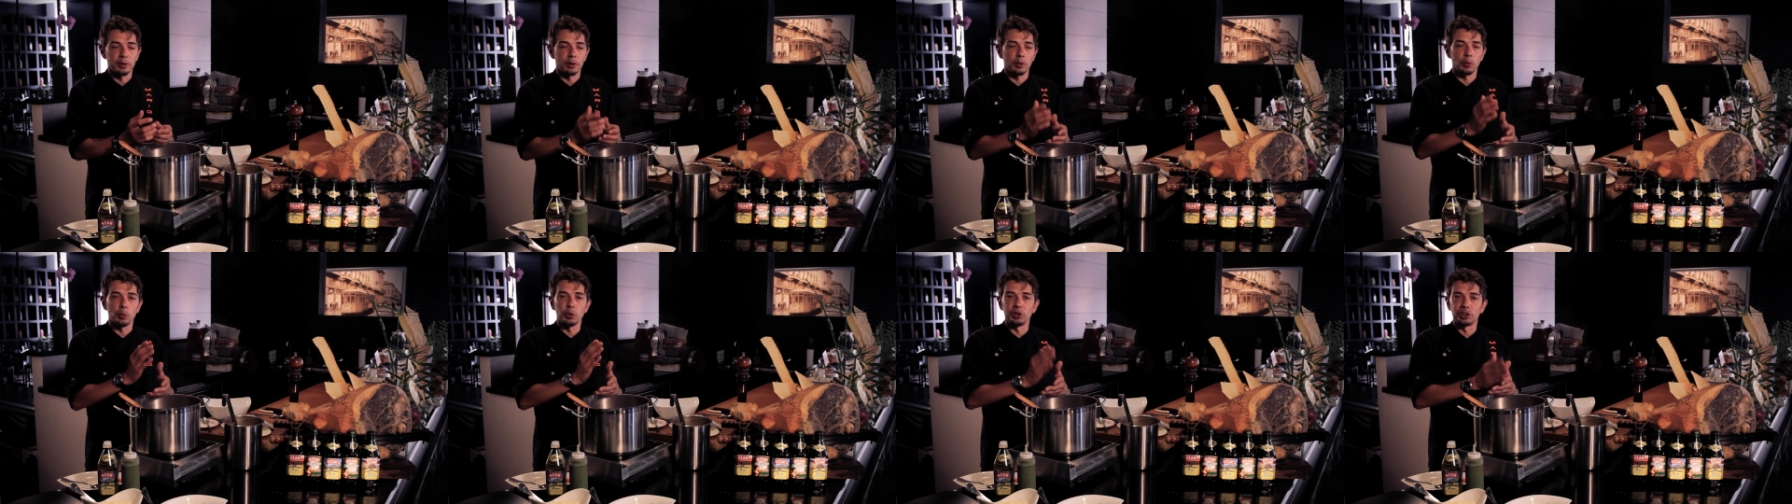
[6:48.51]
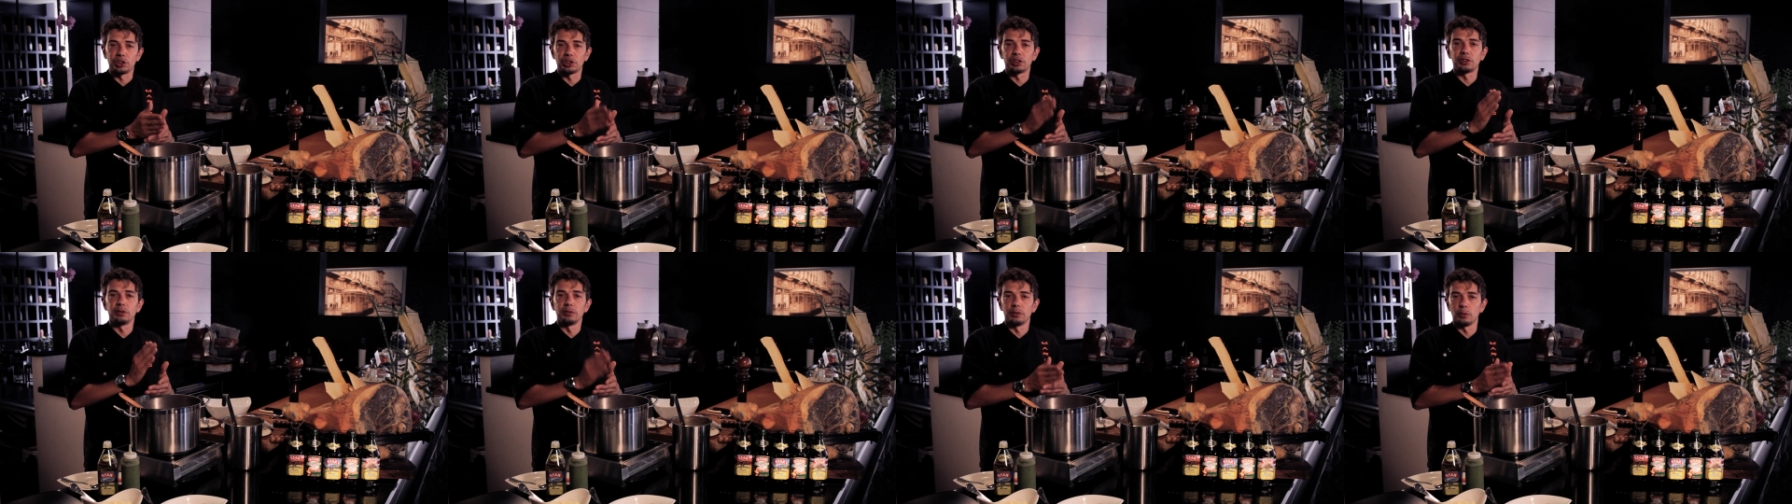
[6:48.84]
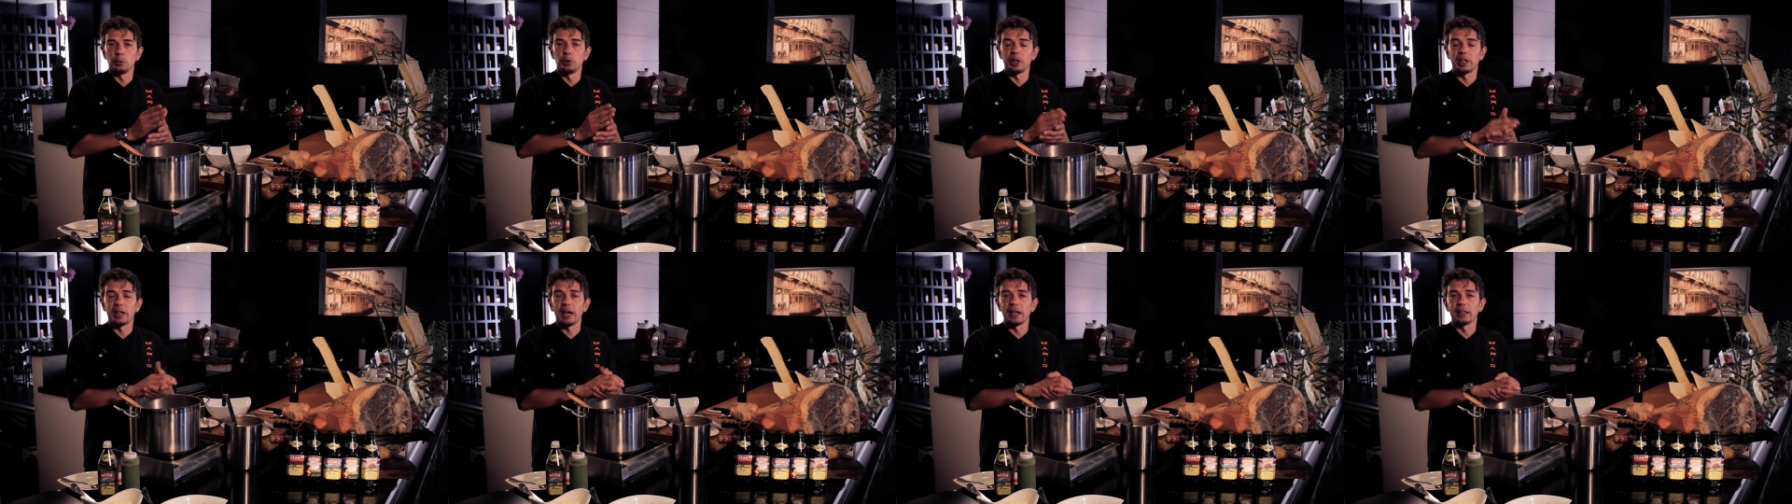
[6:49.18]

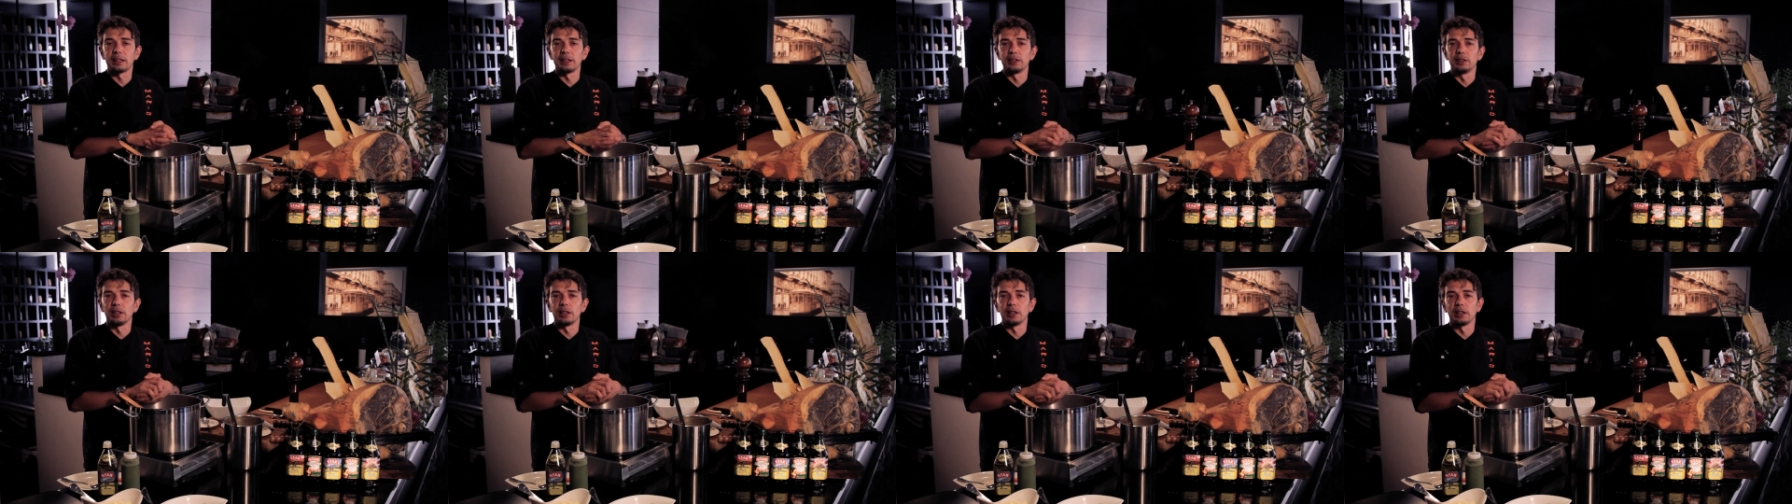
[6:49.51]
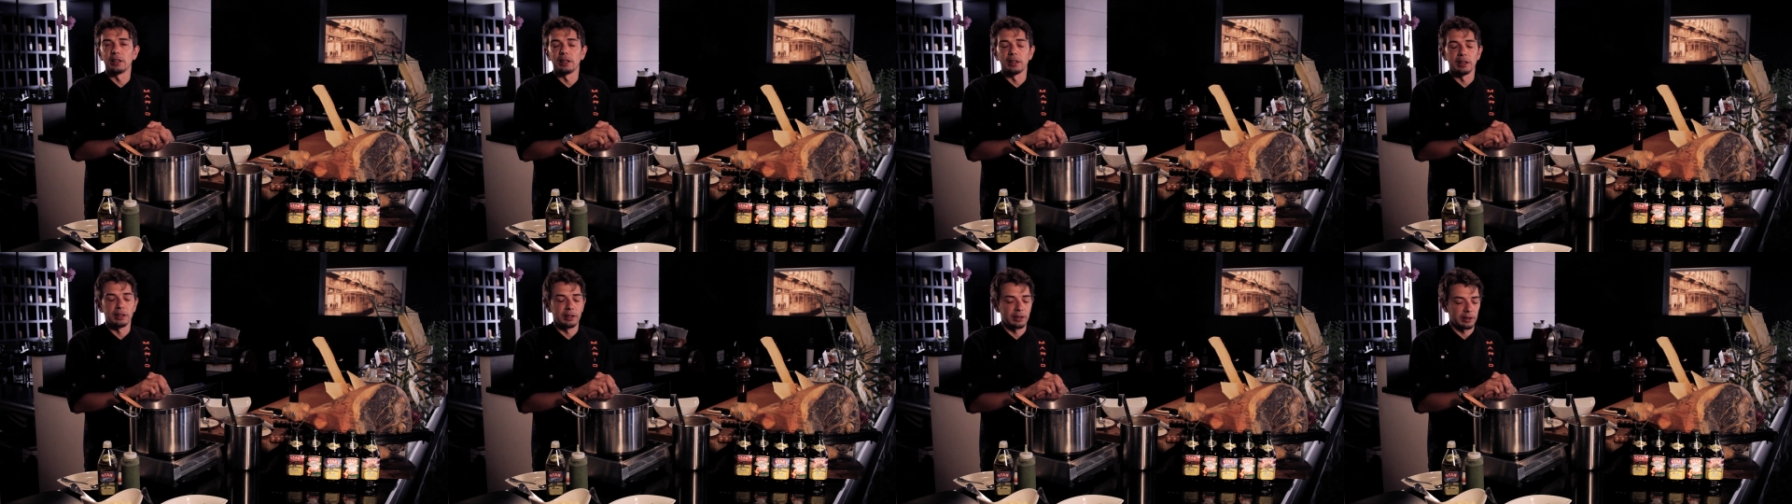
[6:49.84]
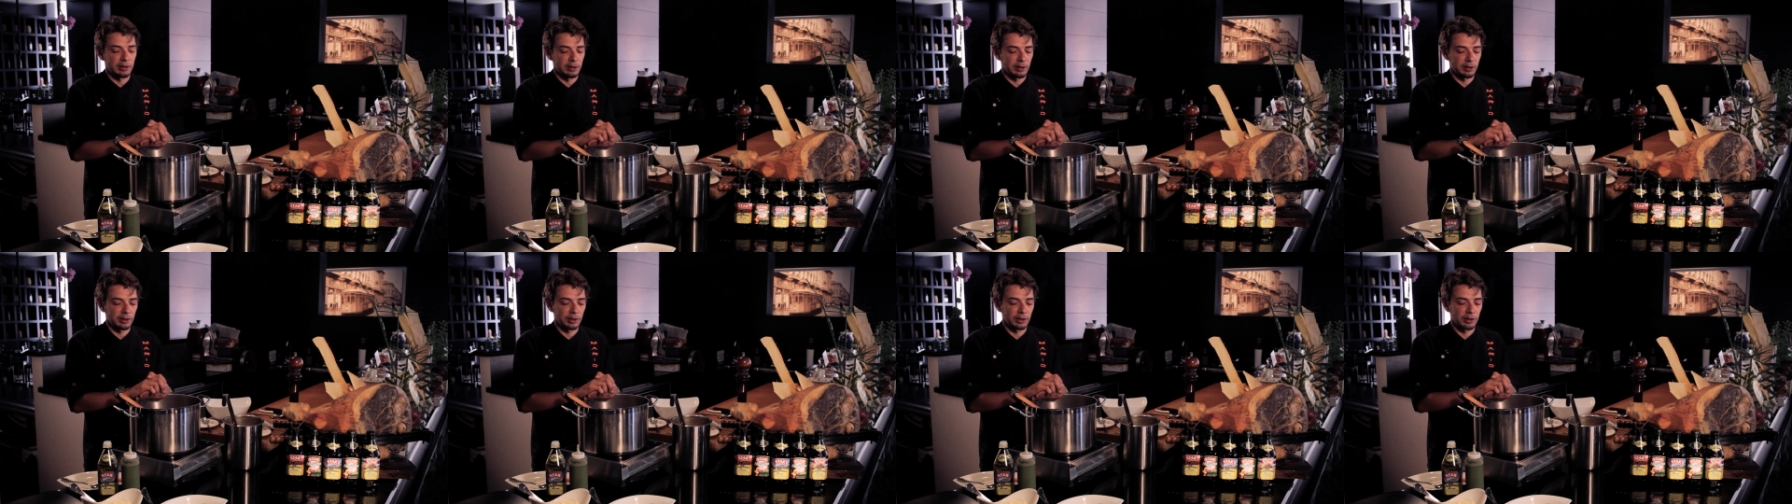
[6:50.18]
We cut in a
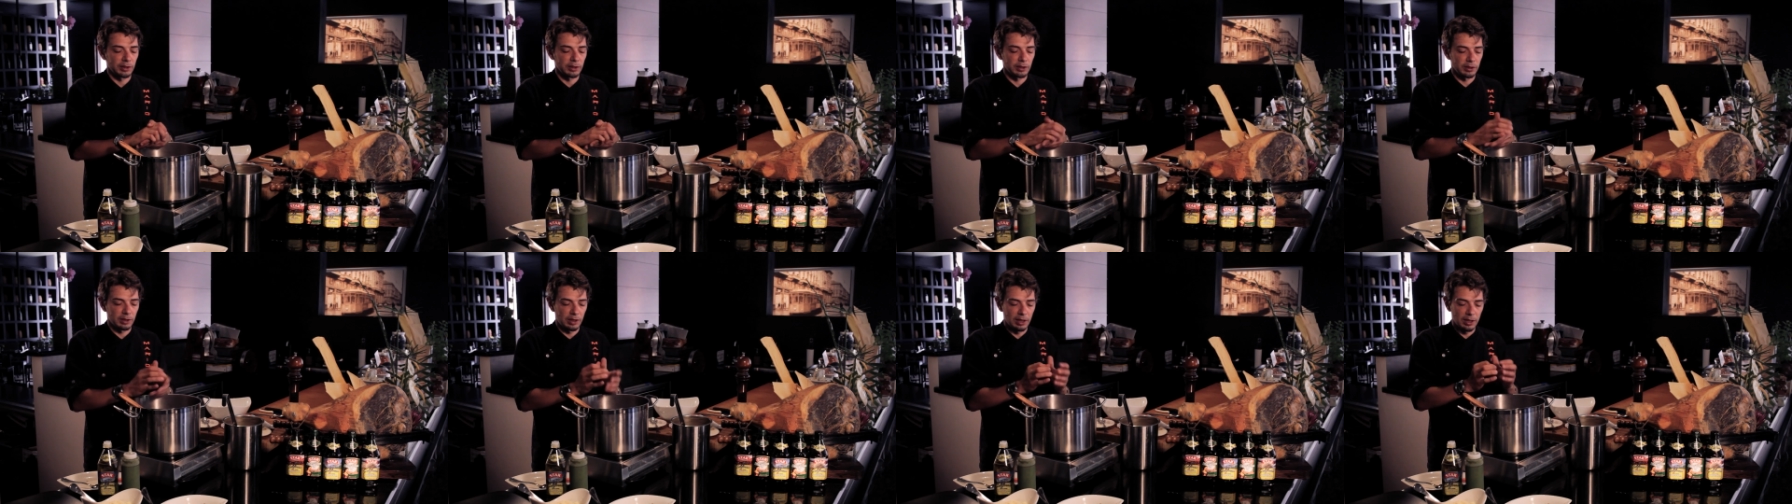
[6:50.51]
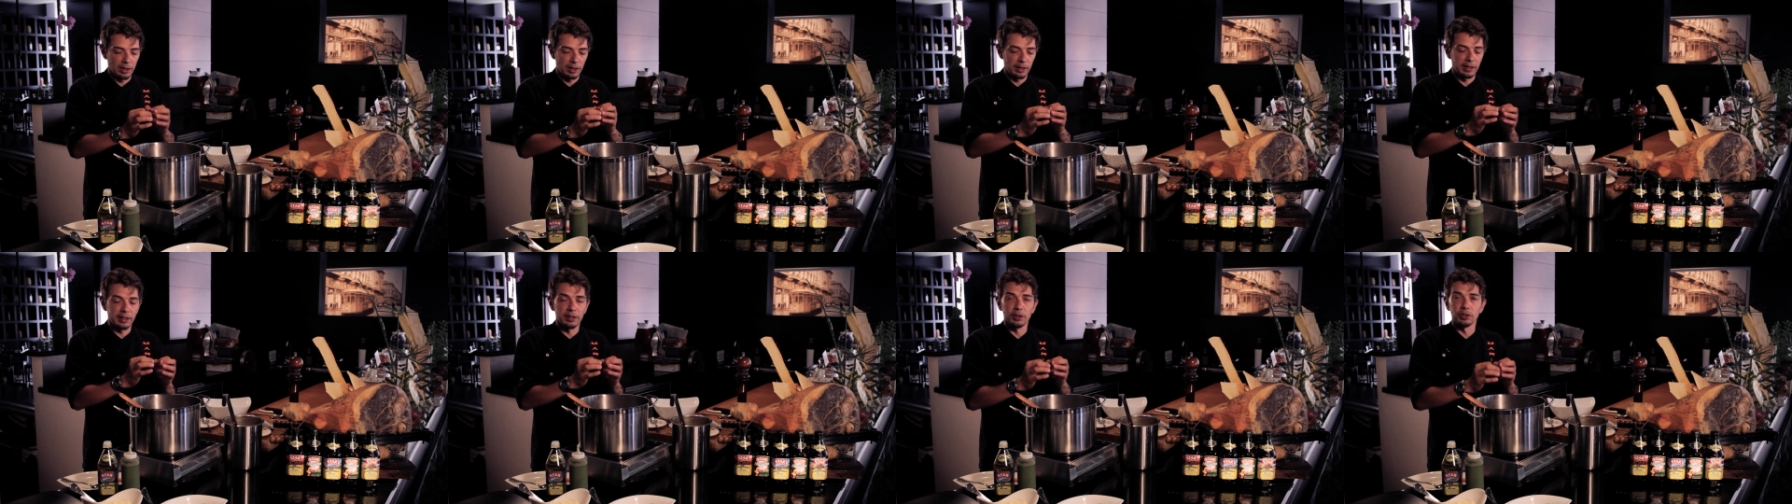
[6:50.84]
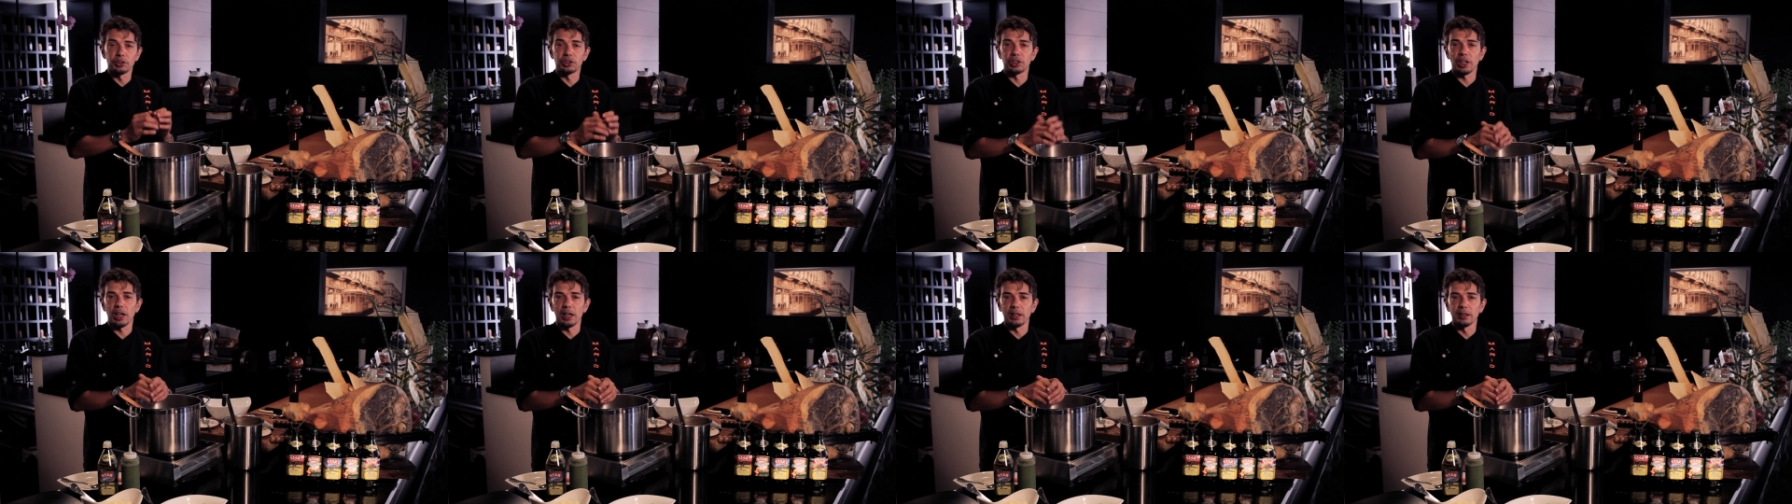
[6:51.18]
little
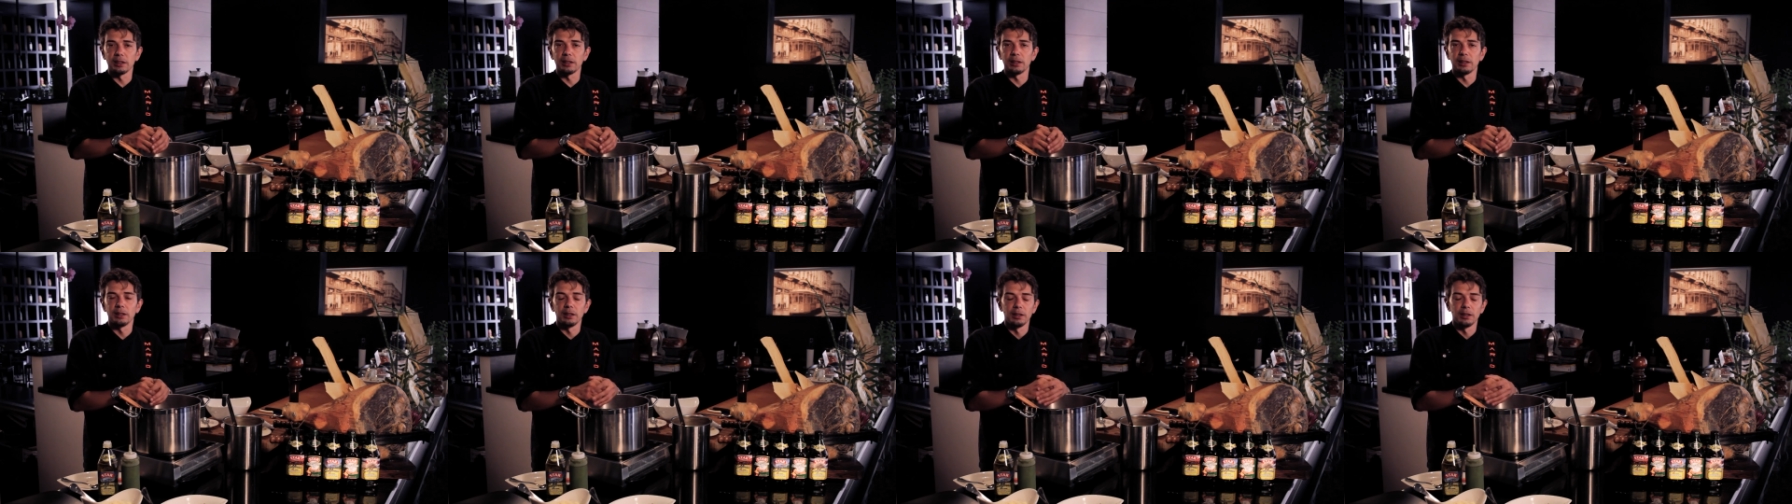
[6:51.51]
chunk,